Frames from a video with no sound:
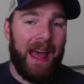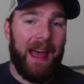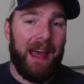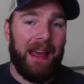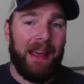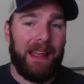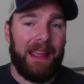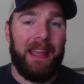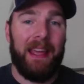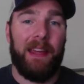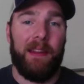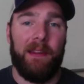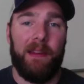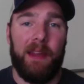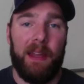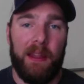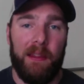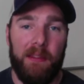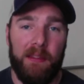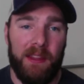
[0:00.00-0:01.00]
Again,
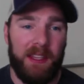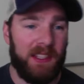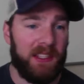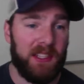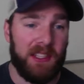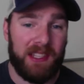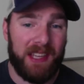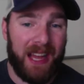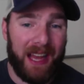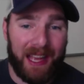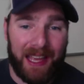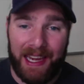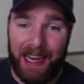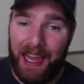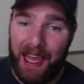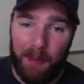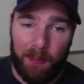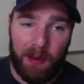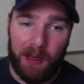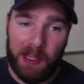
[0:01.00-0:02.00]
this is not going to
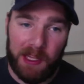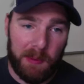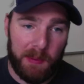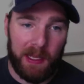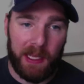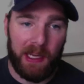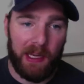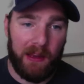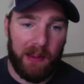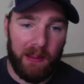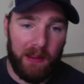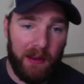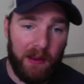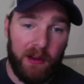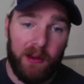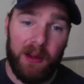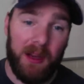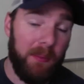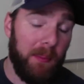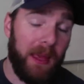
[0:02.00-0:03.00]
happen at the beginning of the
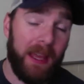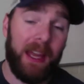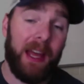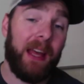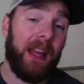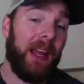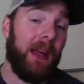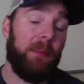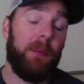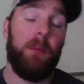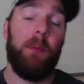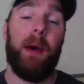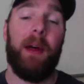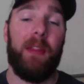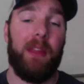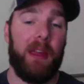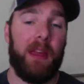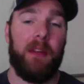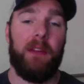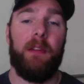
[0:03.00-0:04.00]
year. It may not happen by
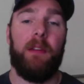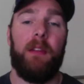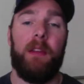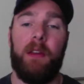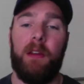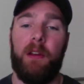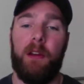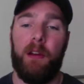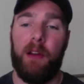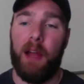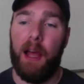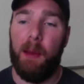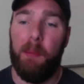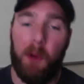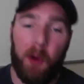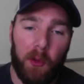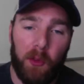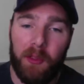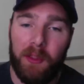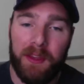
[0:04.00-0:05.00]
the end of the year. I'm
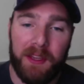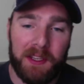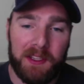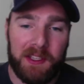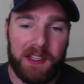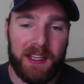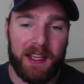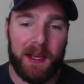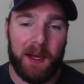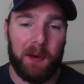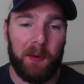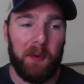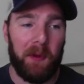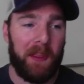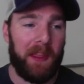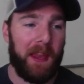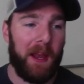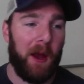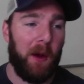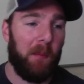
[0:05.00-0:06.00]
holding this with
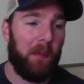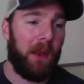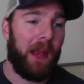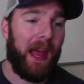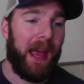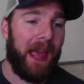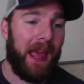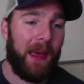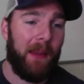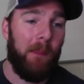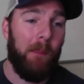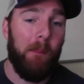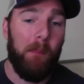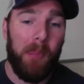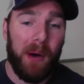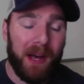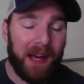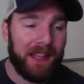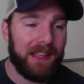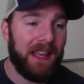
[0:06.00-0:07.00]
an open hand,
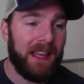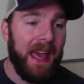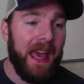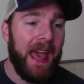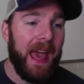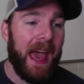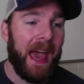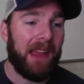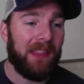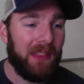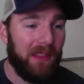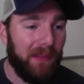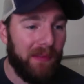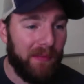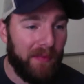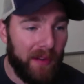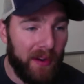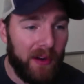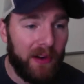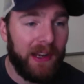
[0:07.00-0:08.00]
but at the
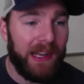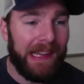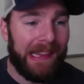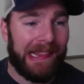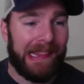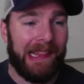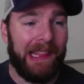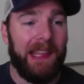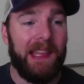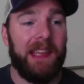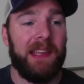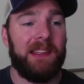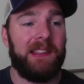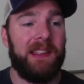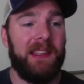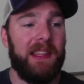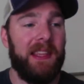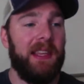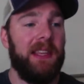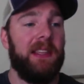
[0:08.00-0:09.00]
very
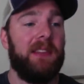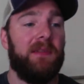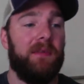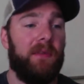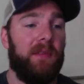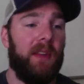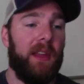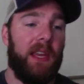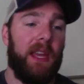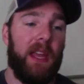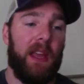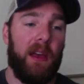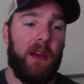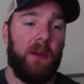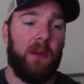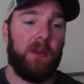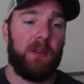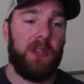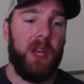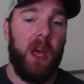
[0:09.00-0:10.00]
least, these
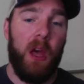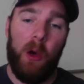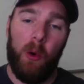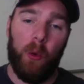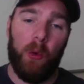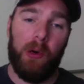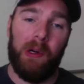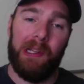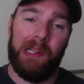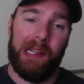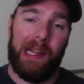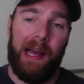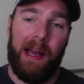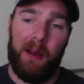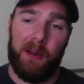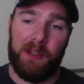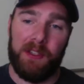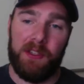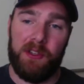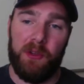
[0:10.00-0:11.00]
videos will allow
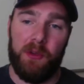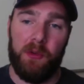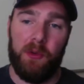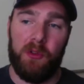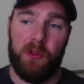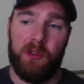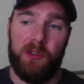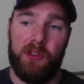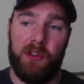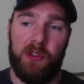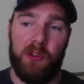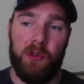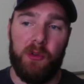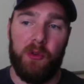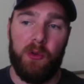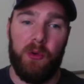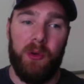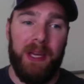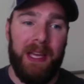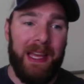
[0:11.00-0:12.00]
students
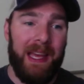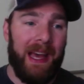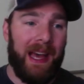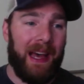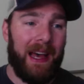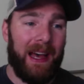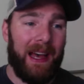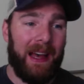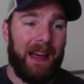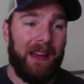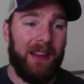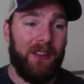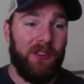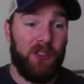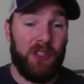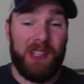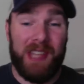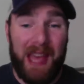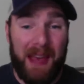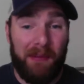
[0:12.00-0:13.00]
to
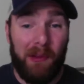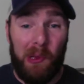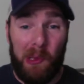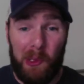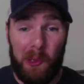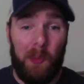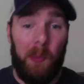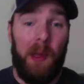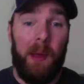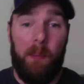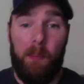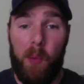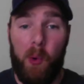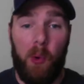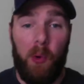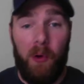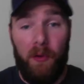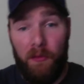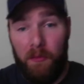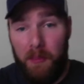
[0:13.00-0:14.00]
just have a little bit
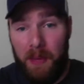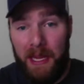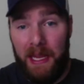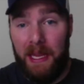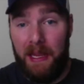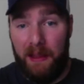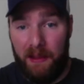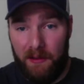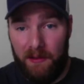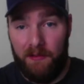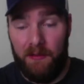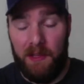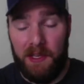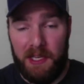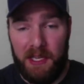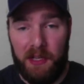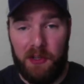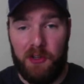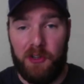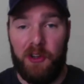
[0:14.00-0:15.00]
more of me, of the
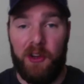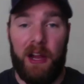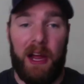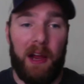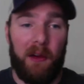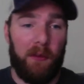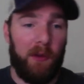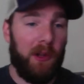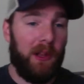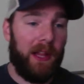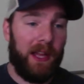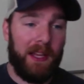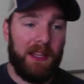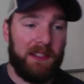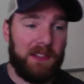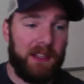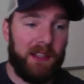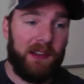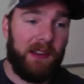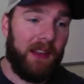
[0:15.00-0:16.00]
teacher. I
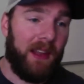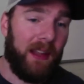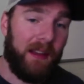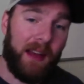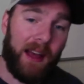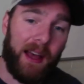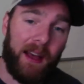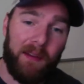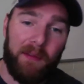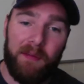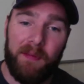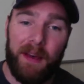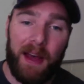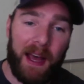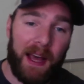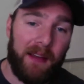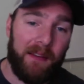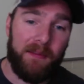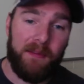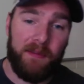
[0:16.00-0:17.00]
realize in
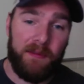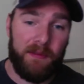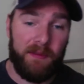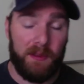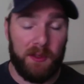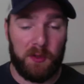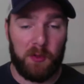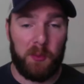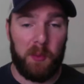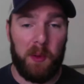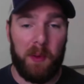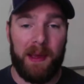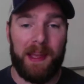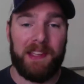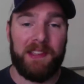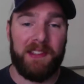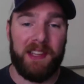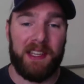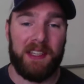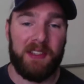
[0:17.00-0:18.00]
this will be my
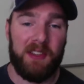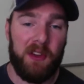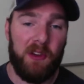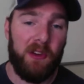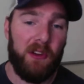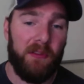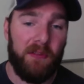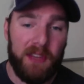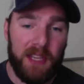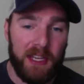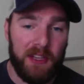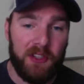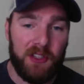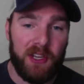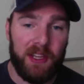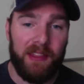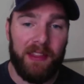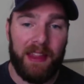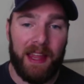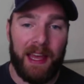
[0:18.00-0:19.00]
6th year of
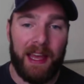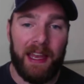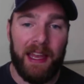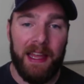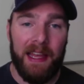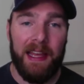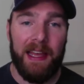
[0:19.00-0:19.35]
teaching, that